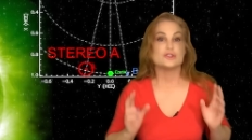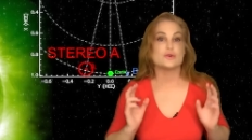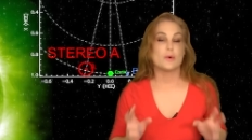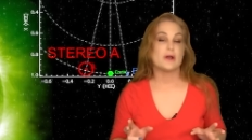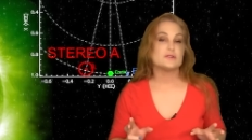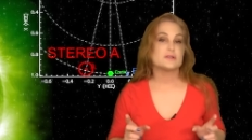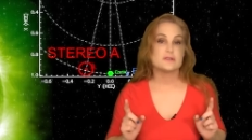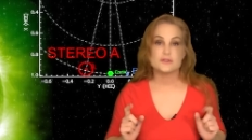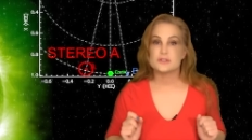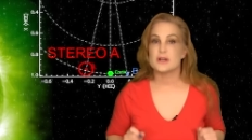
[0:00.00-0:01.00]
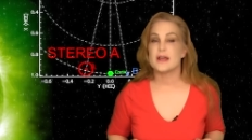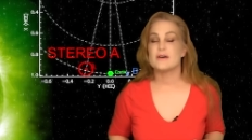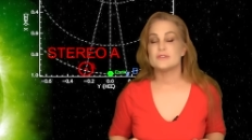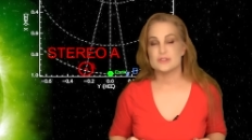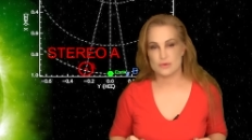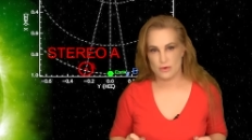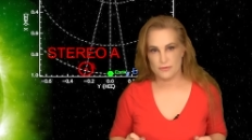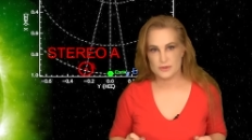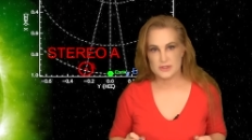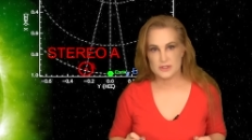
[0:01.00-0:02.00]
So what else does our sun have in store
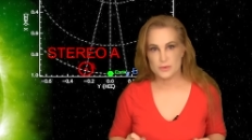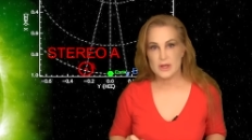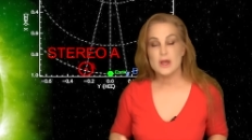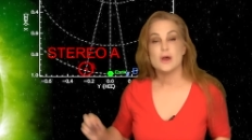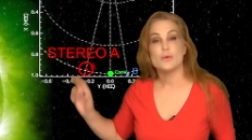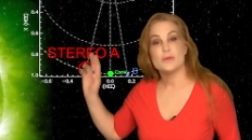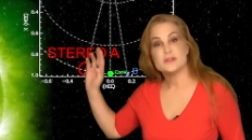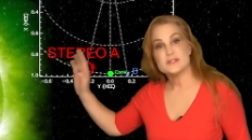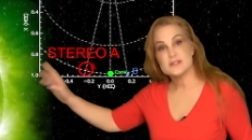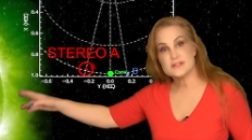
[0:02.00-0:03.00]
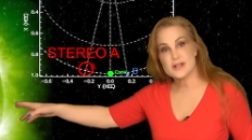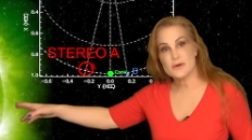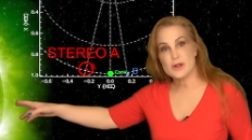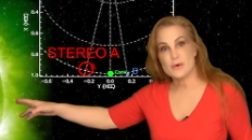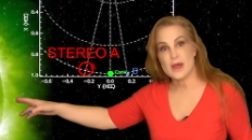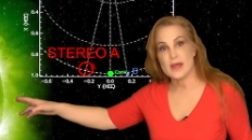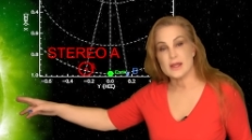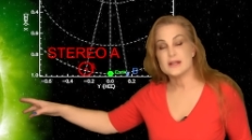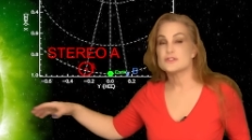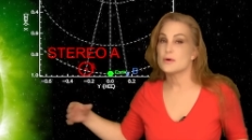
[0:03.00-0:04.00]
for us this week? Well, this is Stereo
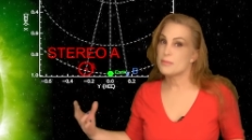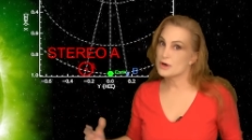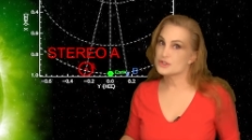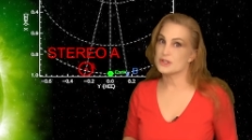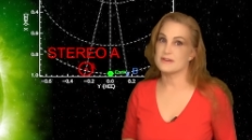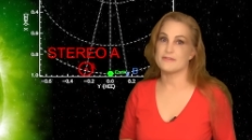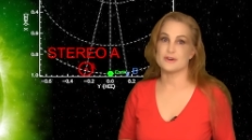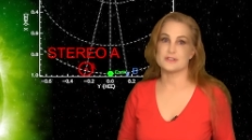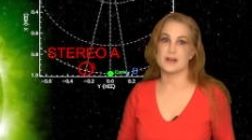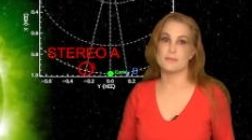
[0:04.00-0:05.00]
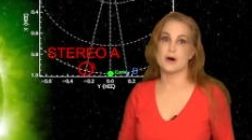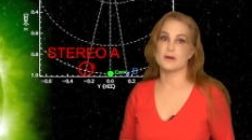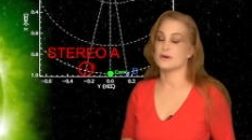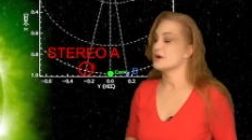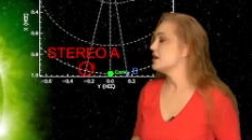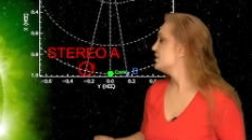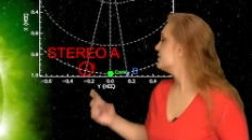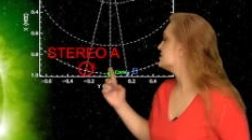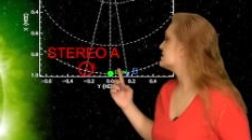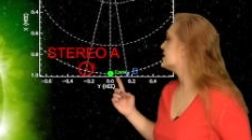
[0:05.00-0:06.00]
A. It's our partially farsighted monitor. You
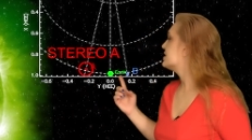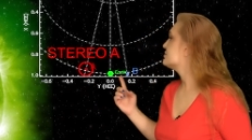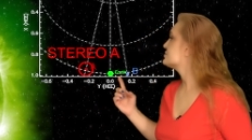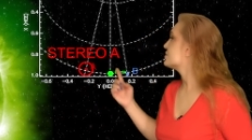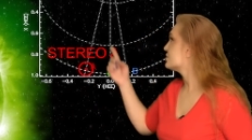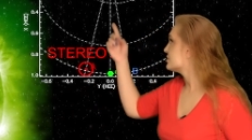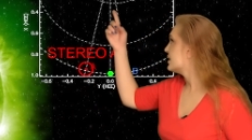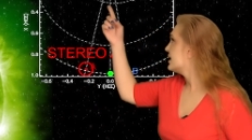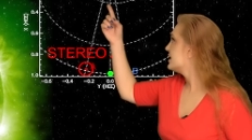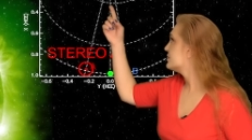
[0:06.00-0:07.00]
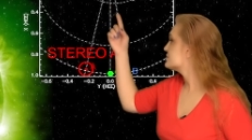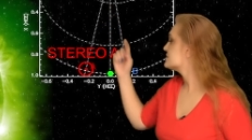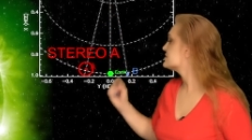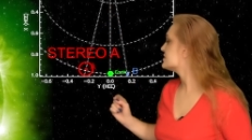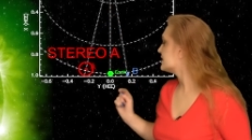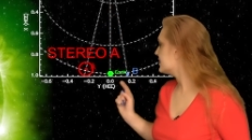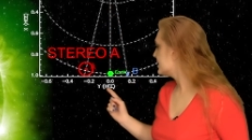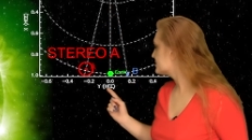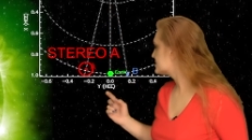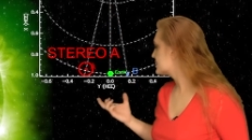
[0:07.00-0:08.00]
can see here's Earth, here's the sun, and
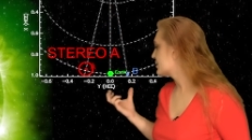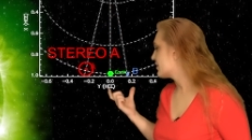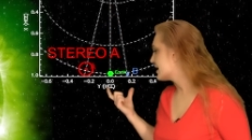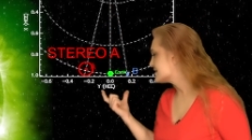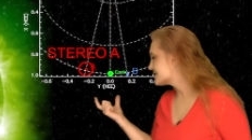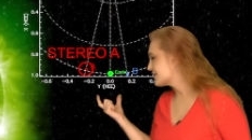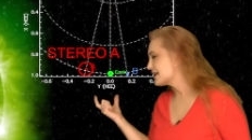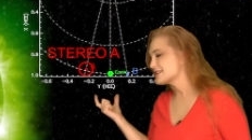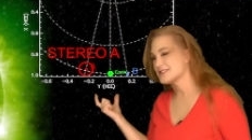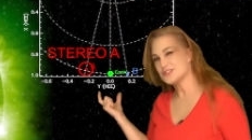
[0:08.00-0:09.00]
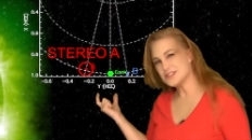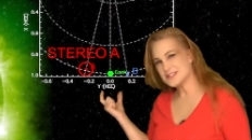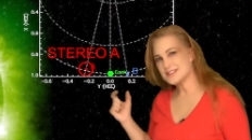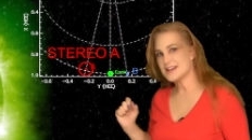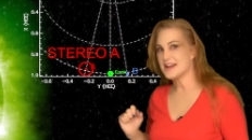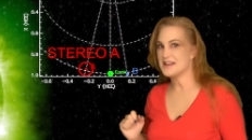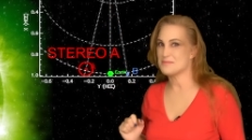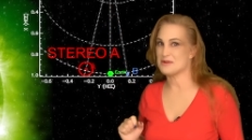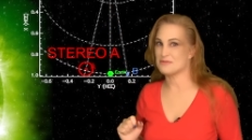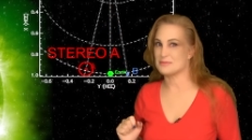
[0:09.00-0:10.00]
here's stereo A staring at the sun just a tiny
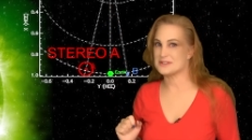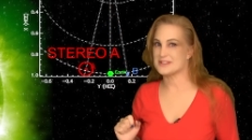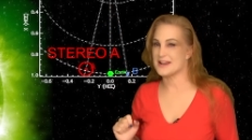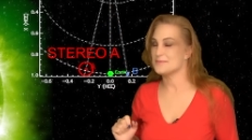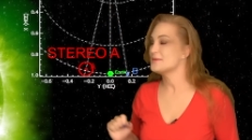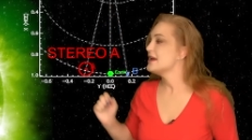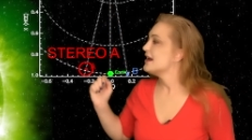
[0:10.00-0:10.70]
bit from the side.